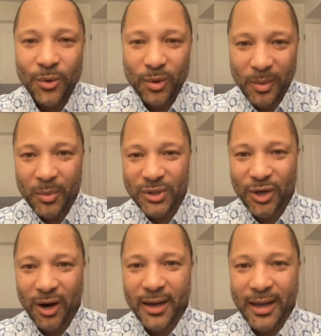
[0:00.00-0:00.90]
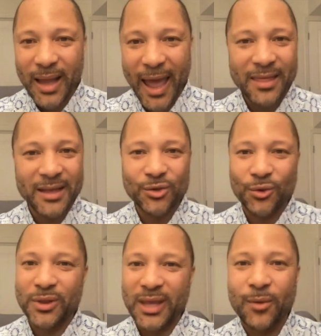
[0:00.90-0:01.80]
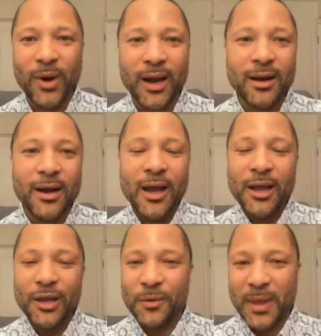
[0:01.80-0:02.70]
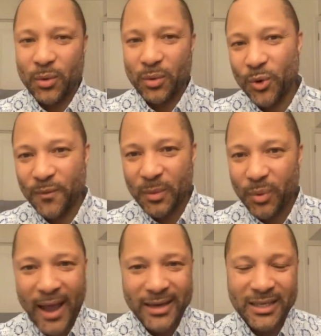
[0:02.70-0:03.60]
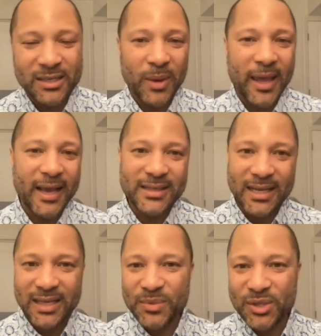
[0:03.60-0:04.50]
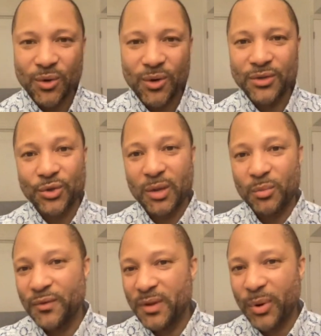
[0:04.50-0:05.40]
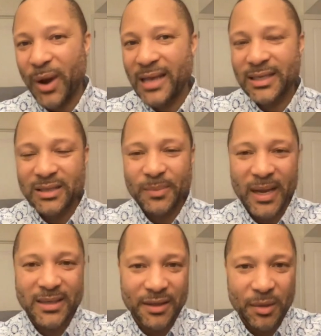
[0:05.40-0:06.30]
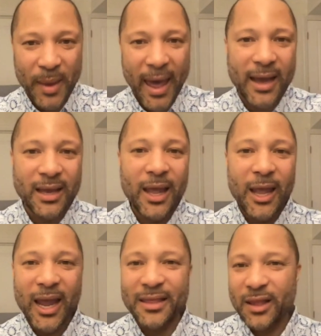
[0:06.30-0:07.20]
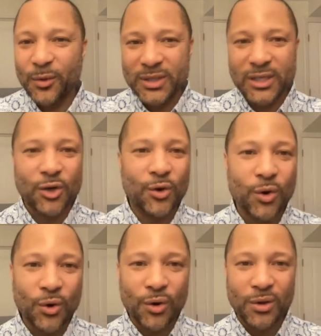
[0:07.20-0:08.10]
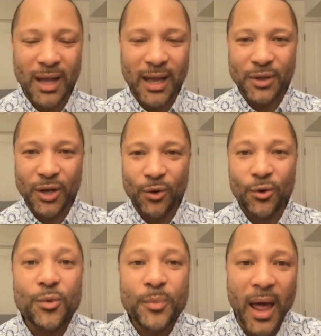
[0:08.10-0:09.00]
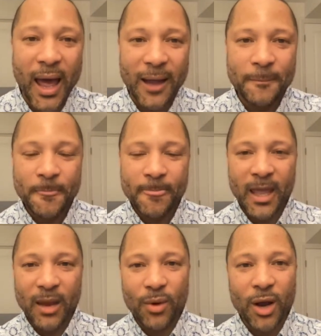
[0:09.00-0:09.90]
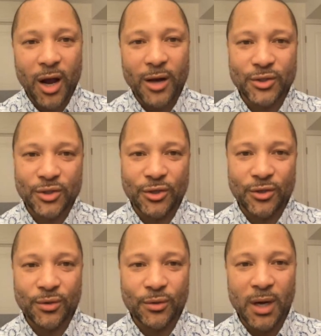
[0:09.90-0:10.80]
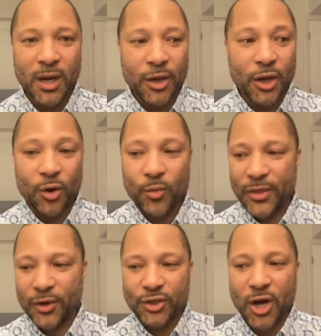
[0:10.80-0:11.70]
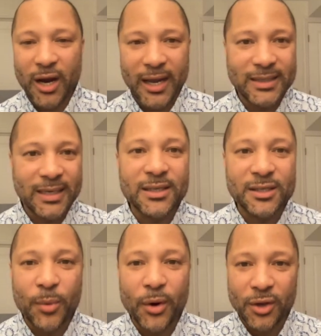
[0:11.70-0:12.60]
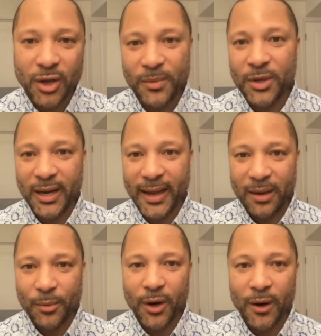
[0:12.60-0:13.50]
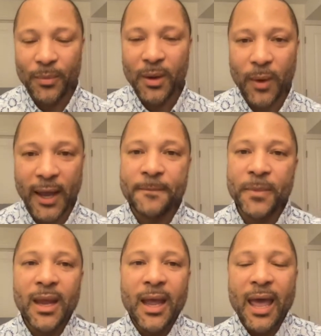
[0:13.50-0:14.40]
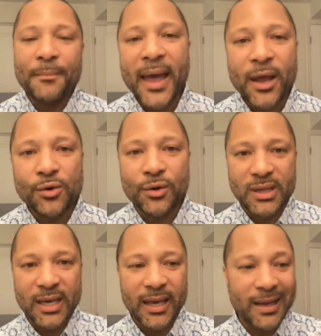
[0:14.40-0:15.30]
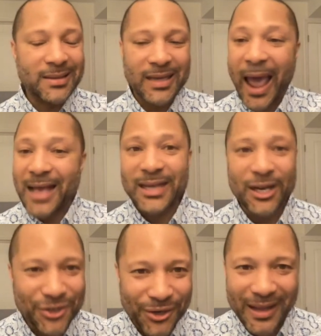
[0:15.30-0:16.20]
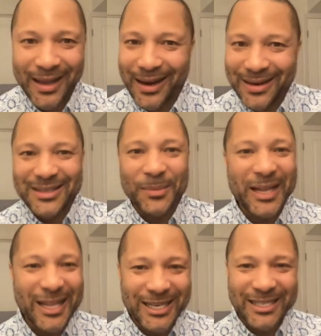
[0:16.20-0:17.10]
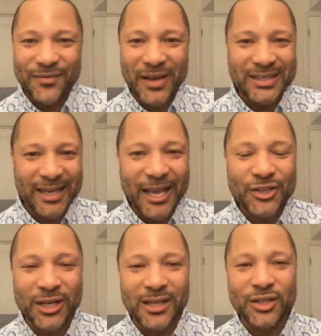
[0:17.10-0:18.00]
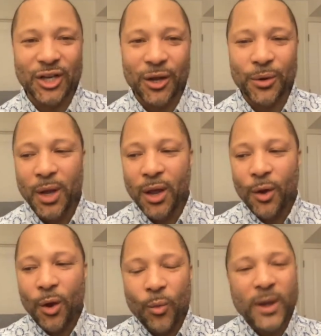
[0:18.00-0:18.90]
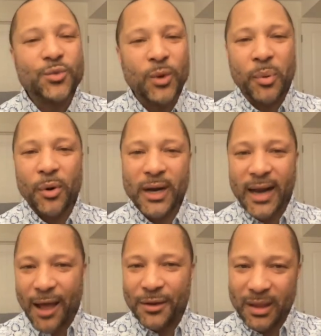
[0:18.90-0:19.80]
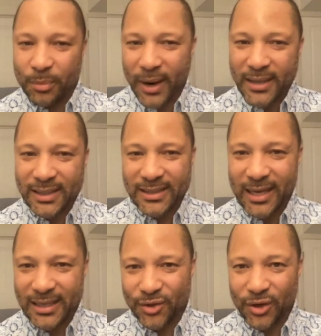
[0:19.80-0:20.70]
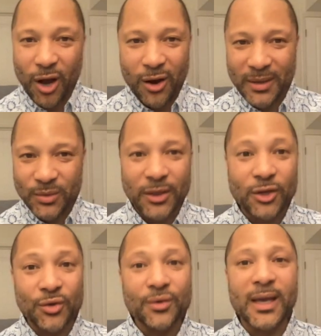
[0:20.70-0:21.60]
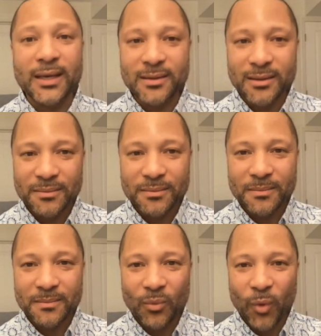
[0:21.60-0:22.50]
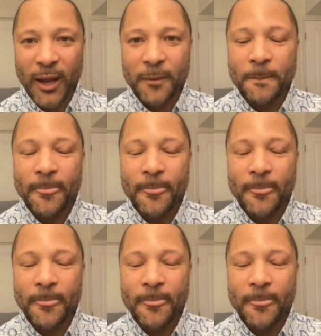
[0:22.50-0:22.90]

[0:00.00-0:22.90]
Remember, Target had this whole thing where, you know, they removed the pride displays at some stores, or they moved the pride displays to the back. And then there was this whole, you know, hoopla in regards to, you know, whether Target doesn't support the community anymore, right? And my whole thing is, as an attorney and somebody that does investigations, you know, what's reported out in the press isn't necessarily always what the truth is, right?